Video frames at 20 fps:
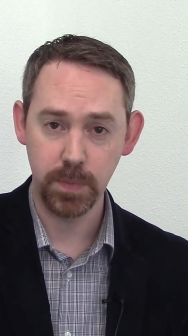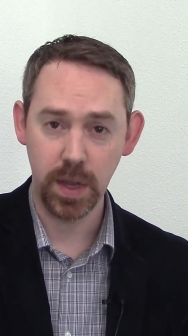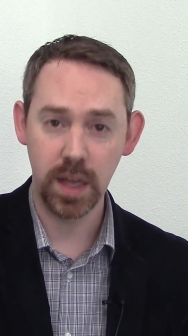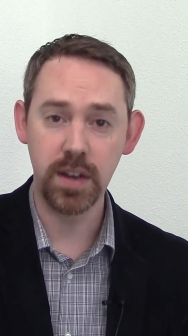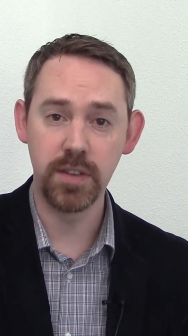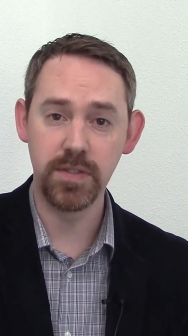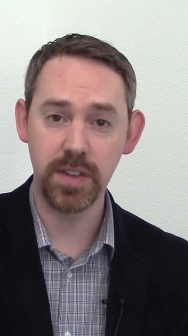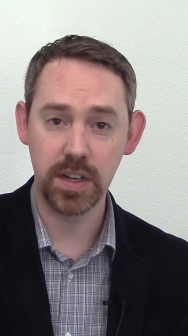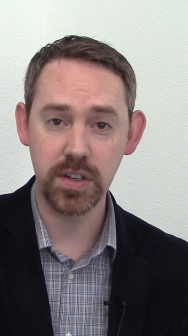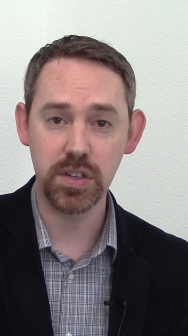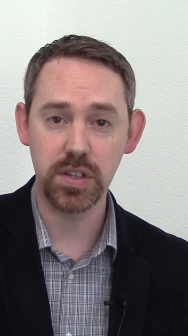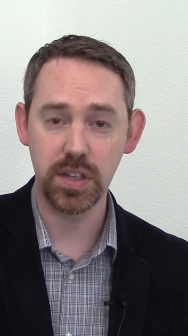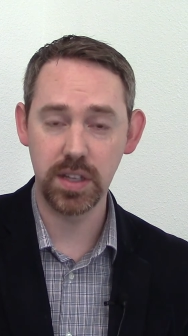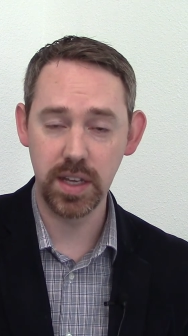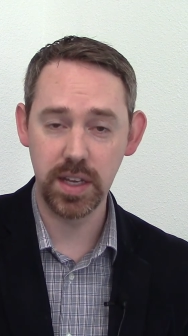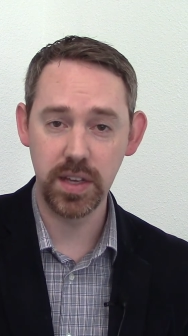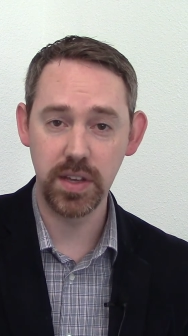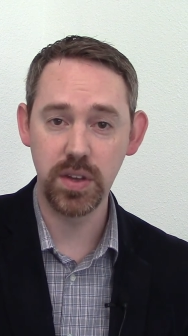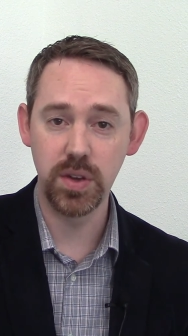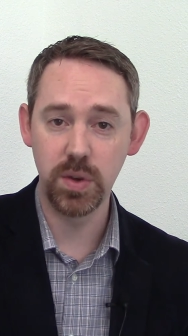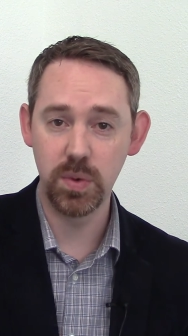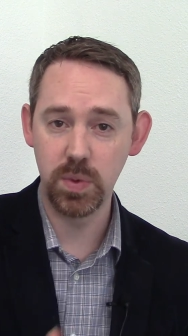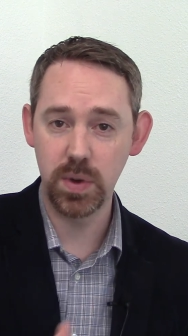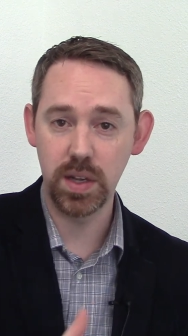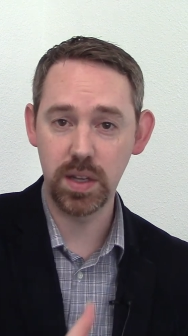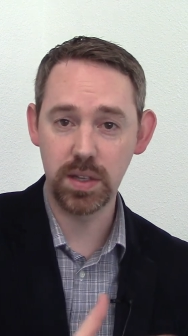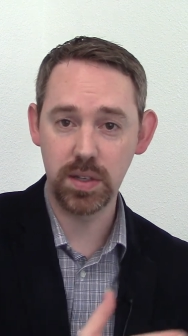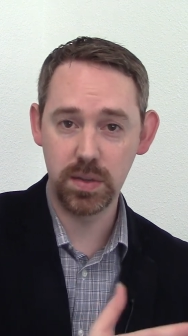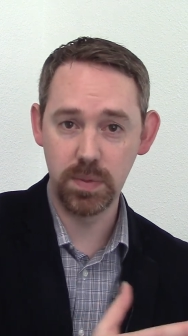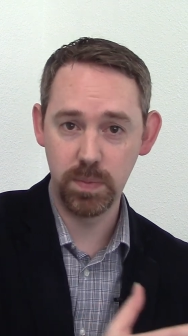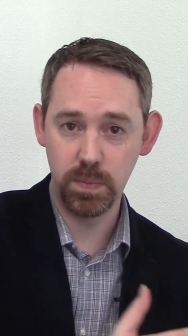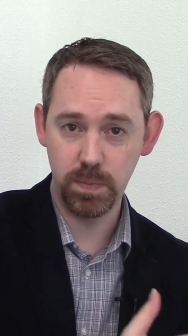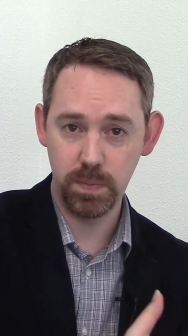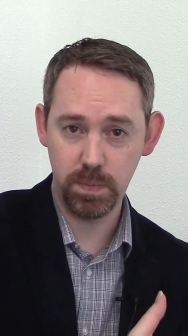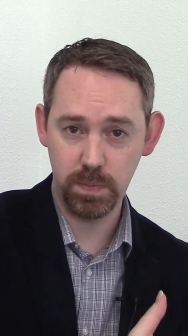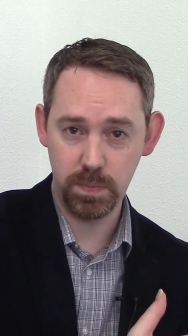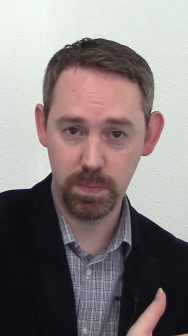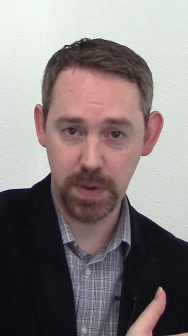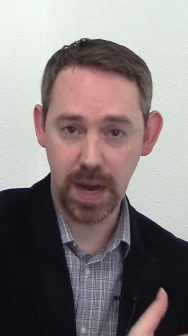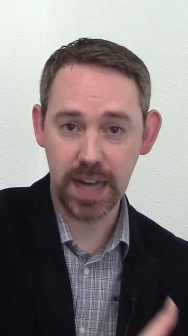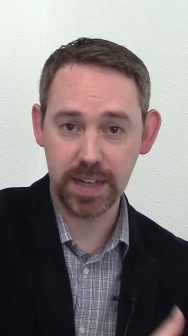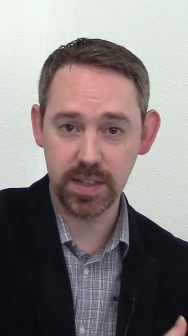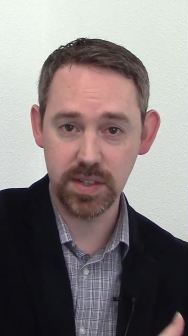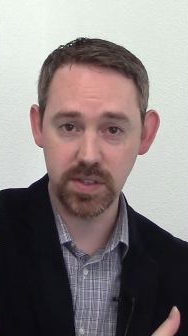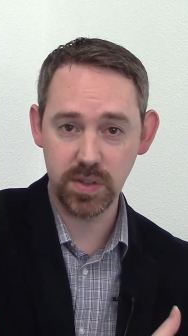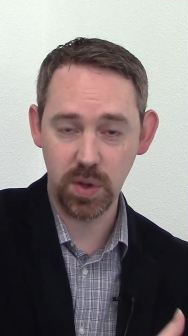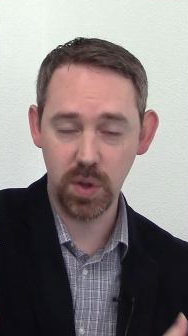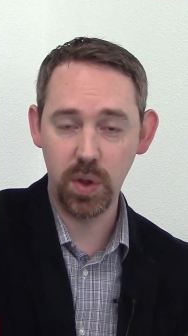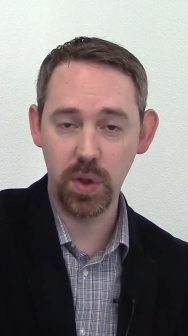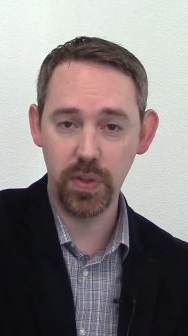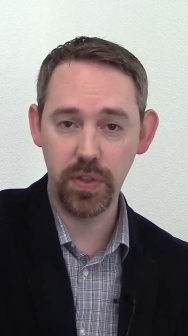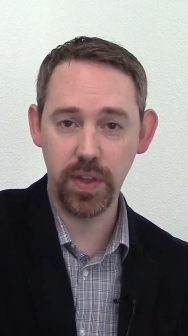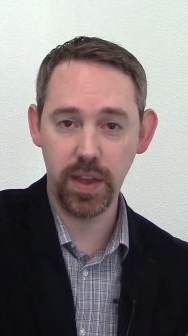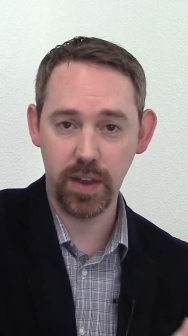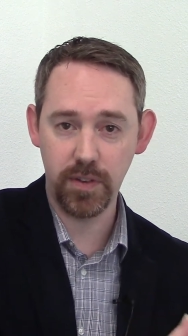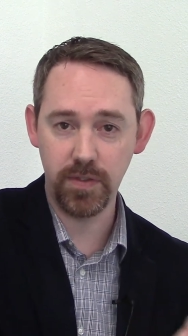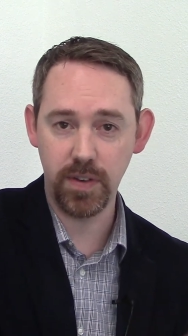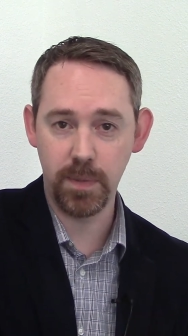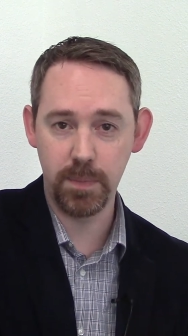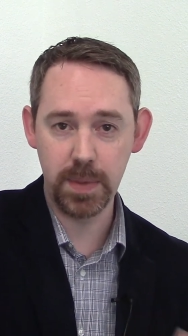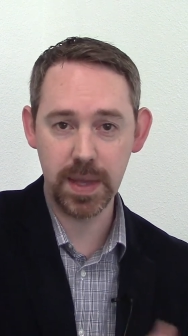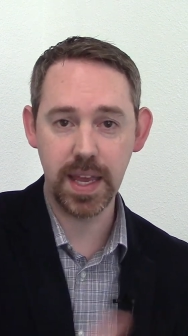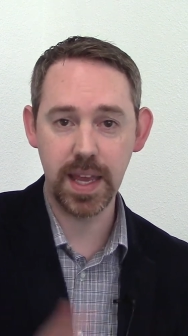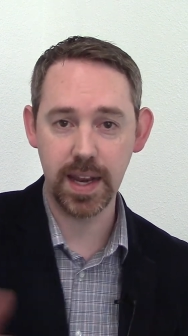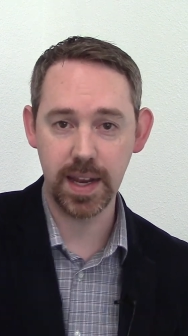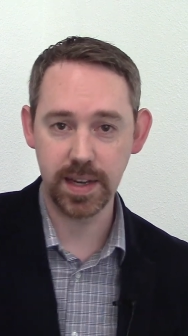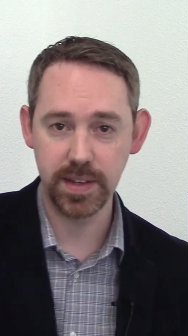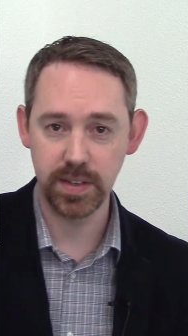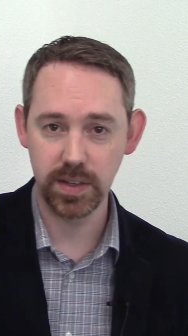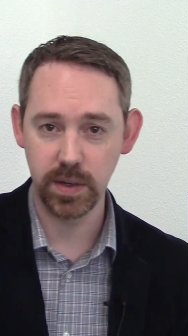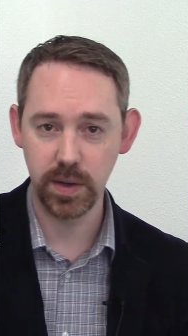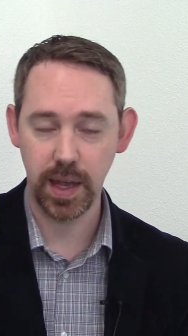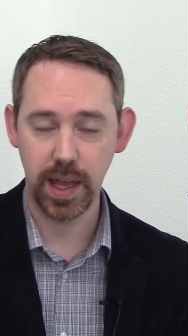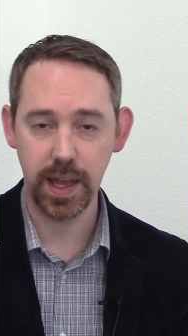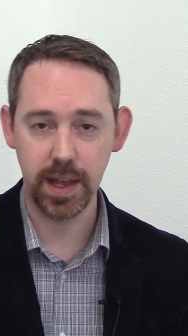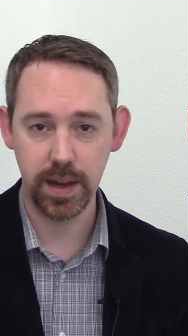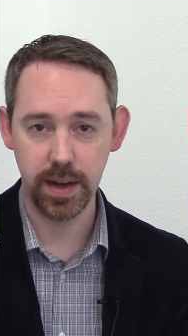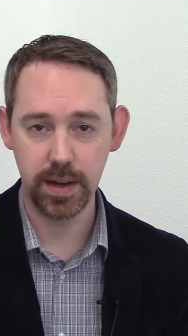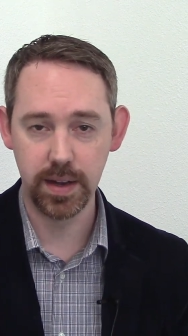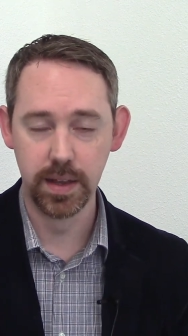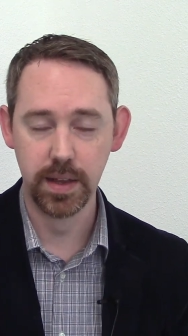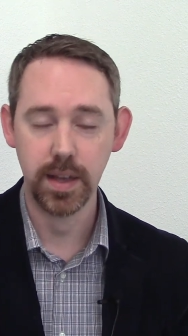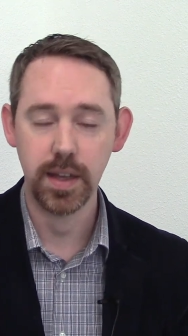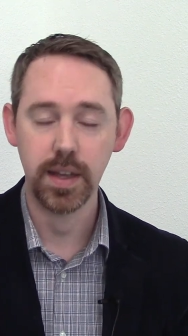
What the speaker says: And eventually you will practice the whole thing from beginning to end,